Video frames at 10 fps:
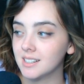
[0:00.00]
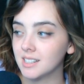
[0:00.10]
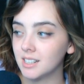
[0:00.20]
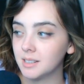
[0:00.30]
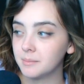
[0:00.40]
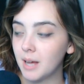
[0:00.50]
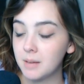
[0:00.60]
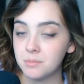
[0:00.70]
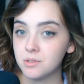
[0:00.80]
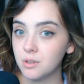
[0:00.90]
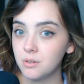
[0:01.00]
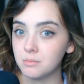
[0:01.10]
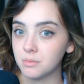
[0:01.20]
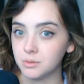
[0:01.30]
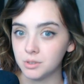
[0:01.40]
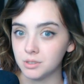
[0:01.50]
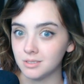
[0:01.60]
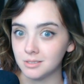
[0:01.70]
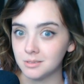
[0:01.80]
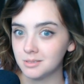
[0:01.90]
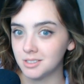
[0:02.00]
time. I'm so emotional.